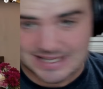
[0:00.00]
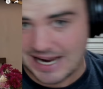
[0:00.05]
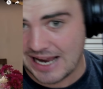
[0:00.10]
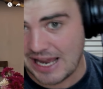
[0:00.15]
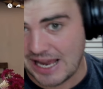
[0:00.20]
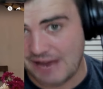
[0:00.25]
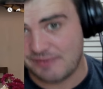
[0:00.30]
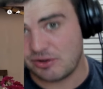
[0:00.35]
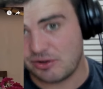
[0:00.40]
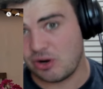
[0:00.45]
I
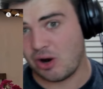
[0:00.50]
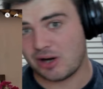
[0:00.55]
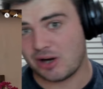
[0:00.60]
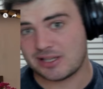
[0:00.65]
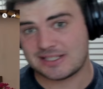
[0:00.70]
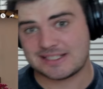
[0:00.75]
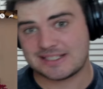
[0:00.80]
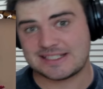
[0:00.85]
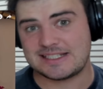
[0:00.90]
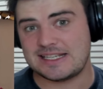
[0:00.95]
have not
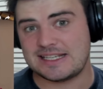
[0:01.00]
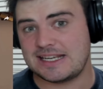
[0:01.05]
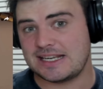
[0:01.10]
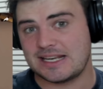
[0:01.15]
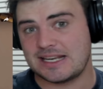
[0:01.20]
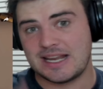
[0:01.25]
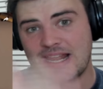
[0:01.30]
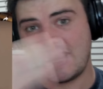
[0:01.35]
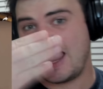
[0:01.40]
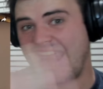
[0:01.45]

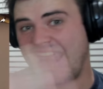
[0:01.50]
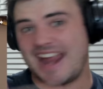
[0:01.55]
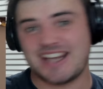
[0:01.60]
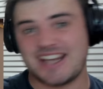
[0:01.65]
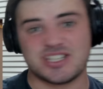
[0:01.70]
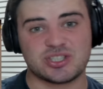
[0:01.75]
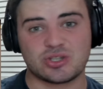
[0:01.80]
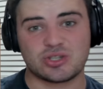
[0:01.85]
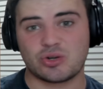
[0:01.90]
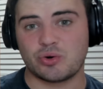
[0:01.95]
seen a
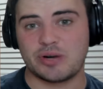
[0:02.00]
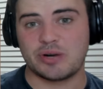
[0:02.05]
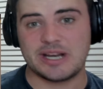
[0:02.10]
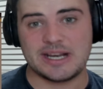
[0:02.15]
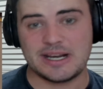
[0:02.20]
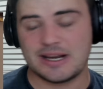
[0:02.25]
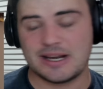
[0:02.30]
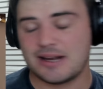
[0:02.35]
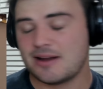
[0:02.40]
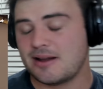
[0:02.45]

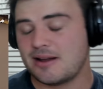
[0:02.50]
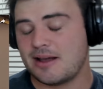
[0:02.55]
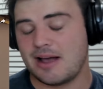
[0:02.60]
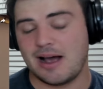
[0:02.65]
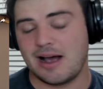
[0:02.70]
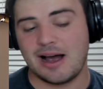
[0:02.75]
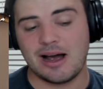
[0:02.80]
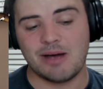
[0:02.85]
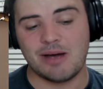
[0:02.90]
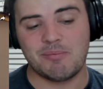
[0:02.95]
screen
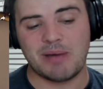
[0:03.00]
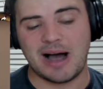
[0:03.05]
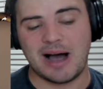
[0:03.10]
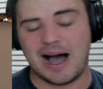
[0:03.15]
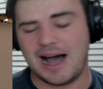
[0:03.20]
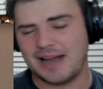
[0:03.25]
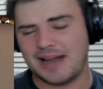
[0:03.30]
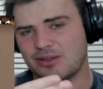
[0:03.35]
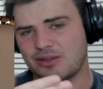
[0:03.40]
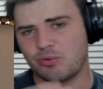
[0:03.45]

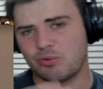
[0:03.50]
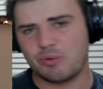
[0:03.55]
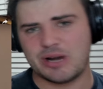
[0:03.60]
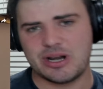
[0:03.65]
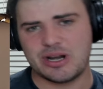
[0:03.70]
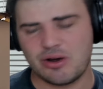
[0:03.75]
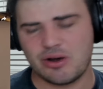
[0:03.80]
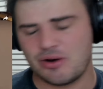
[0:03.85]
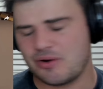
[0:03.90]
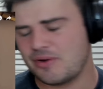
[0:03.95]
behind the
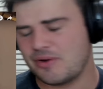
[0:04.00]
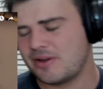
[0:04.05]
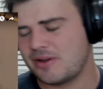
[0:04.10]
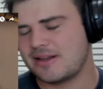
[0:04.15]
window